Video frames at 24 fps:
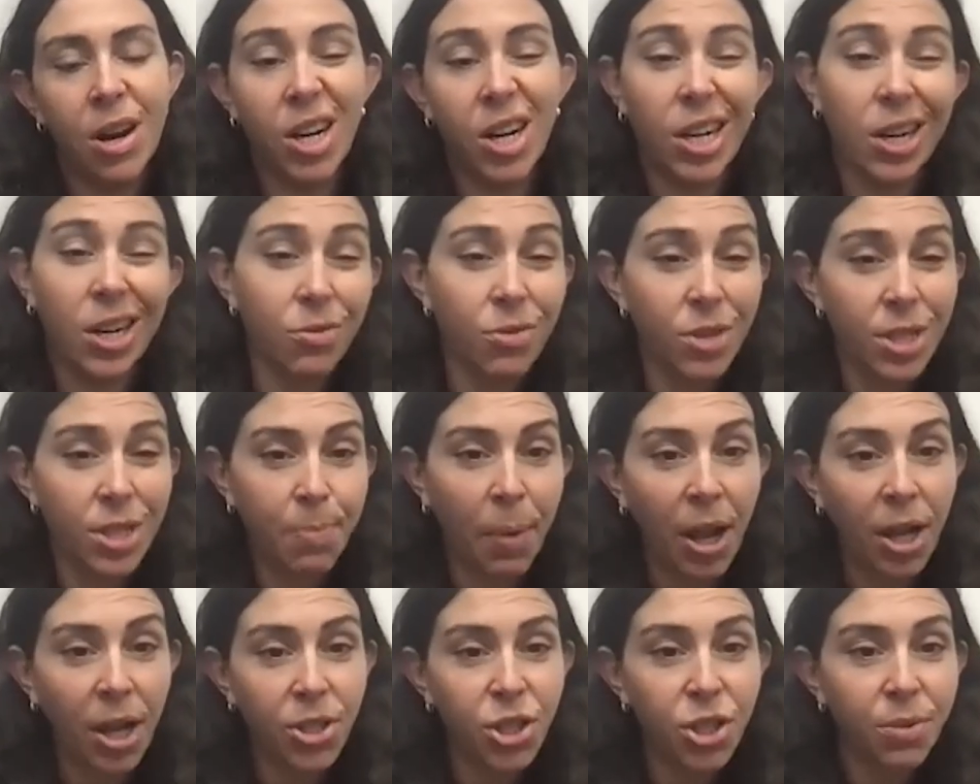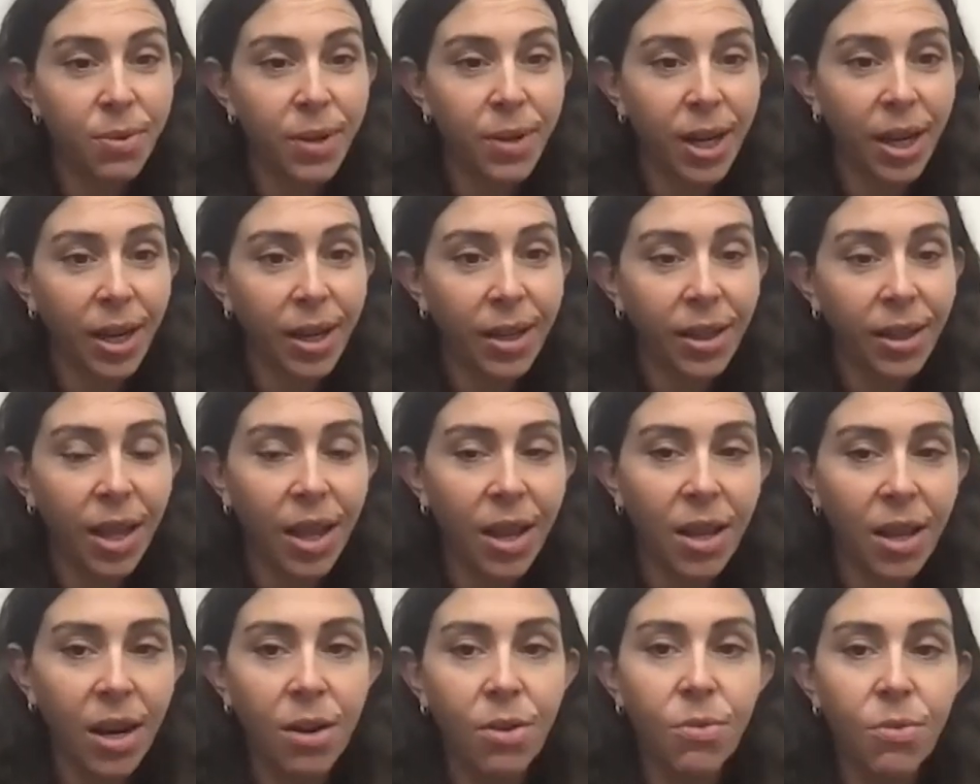are going to respond to in a
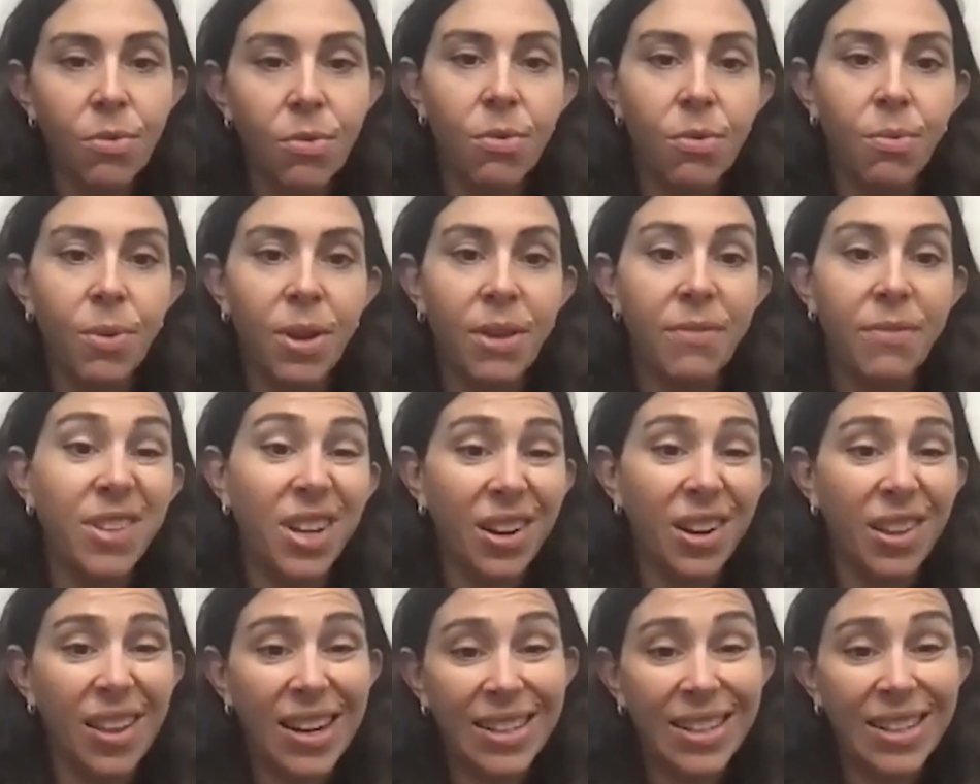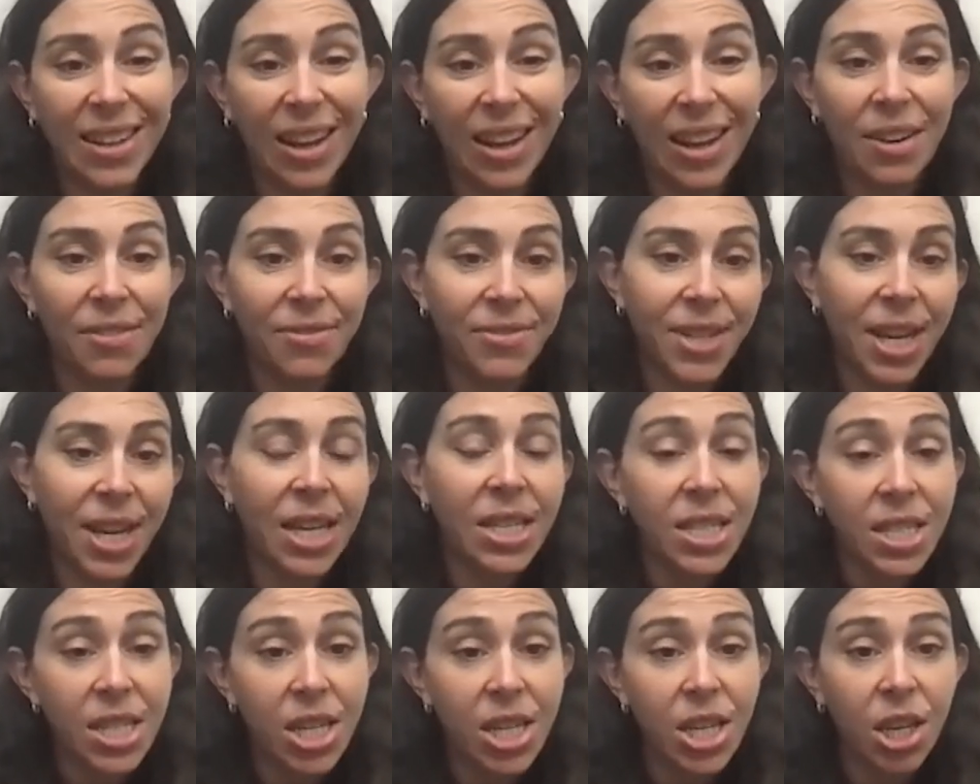headline and we've done a lot of kind of
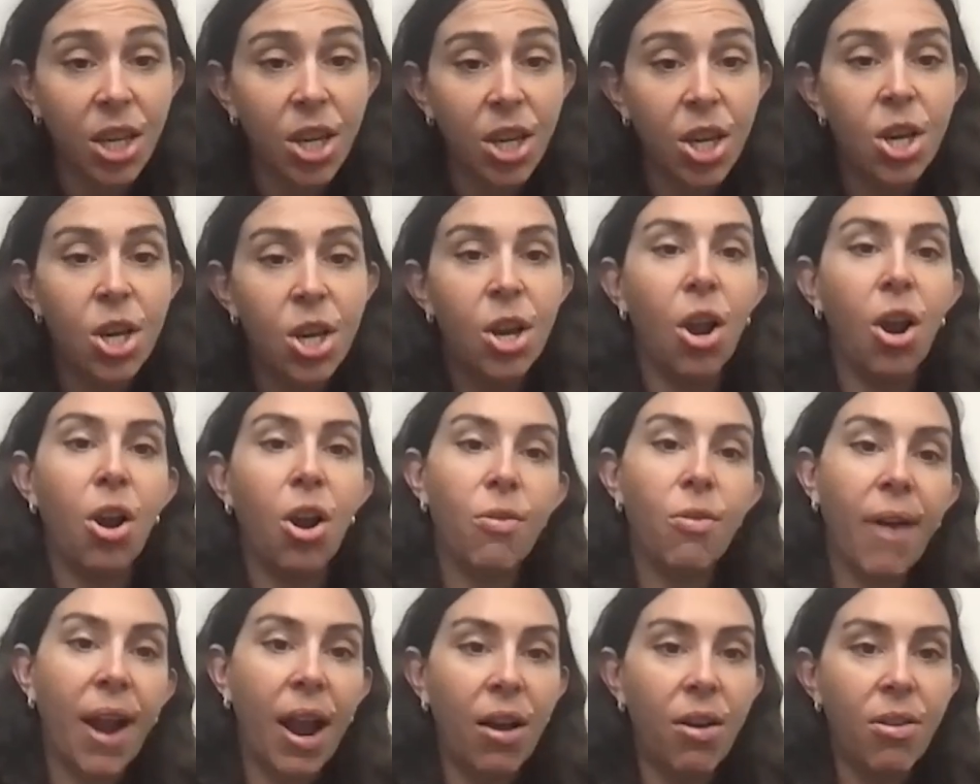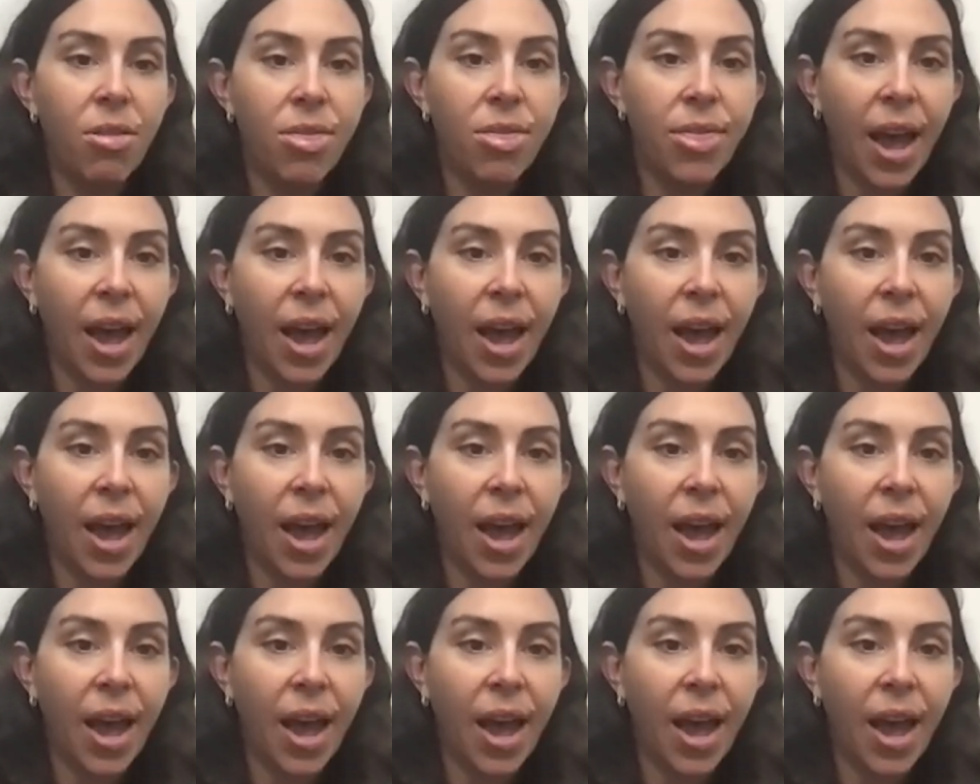testing around